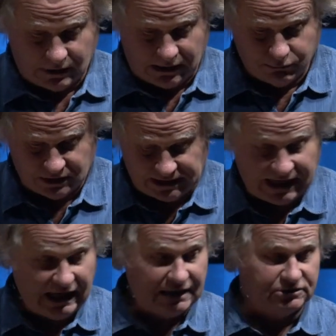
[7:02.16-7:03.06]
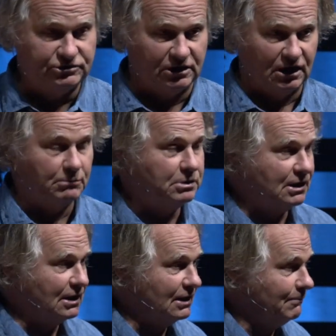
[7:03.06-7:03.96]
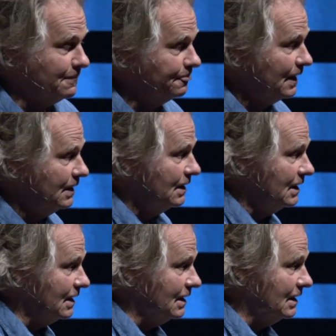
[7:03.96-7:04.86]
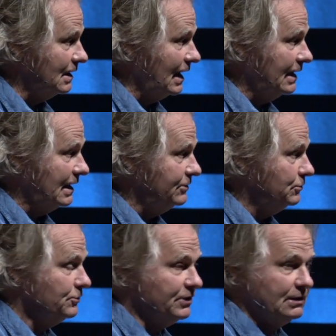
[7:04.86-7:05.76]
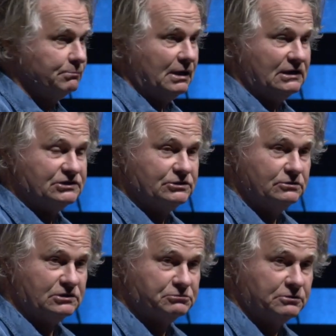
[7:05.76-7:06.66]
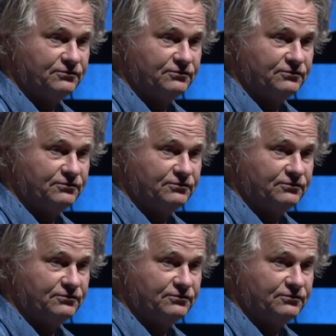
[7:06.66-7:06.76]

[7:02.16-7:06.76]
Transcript: really had a job, and I don't think many students will